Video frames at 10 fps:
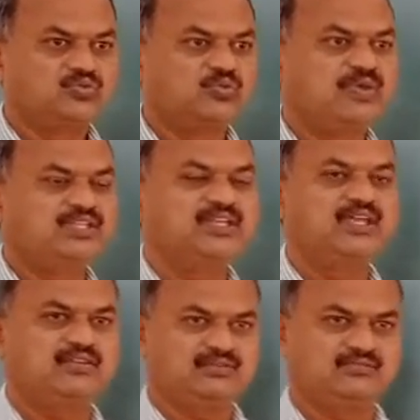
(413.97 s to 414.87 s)
to
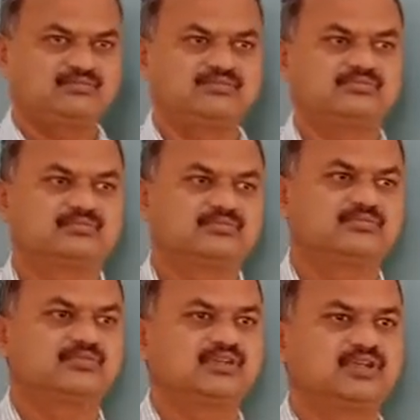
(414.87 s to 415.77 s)
measure
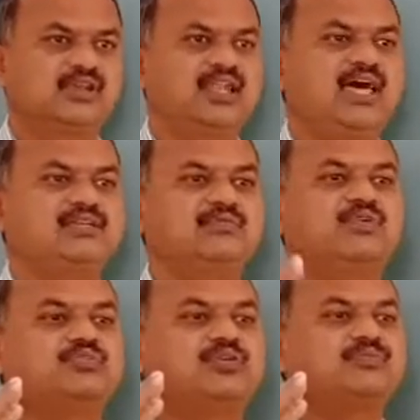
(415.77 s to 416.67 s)
large
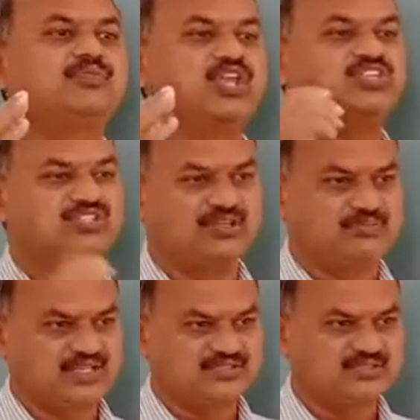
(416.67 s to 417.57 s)
amount of potential
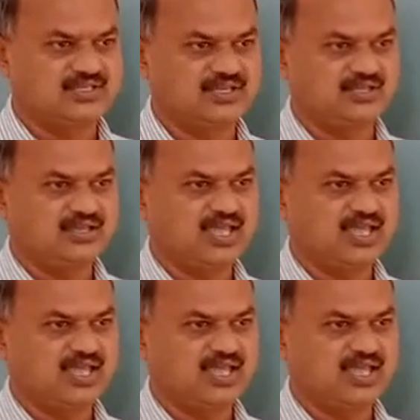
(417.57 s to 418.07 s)
difference